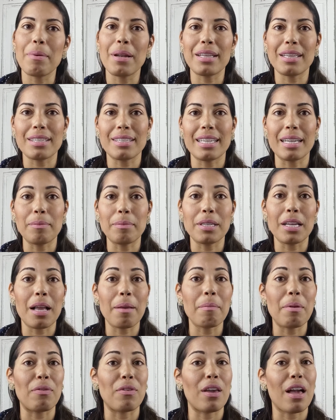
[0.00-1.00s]
But at the same
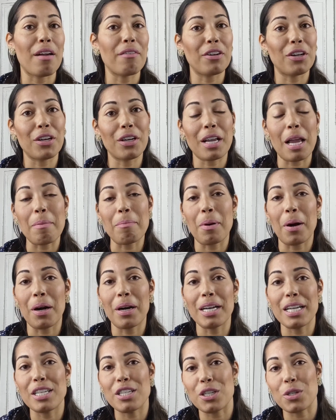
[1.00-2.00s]
time, if you have a hurricane
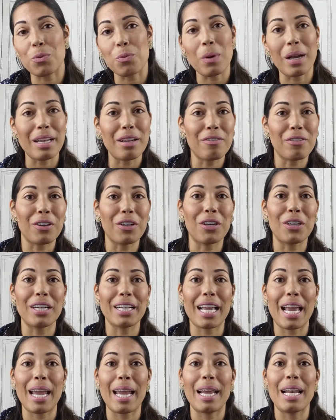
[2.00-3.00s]
party just waiting for a
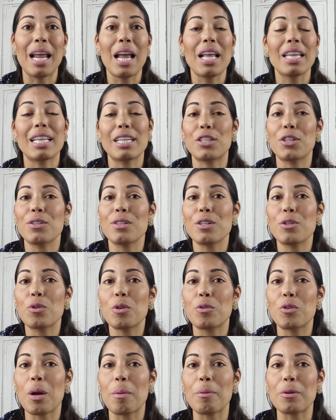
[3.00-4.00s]
hurricane that turns into
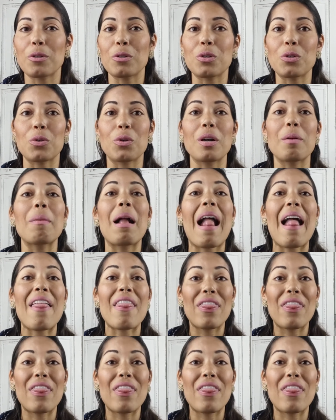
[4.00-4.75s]
a tropical storm,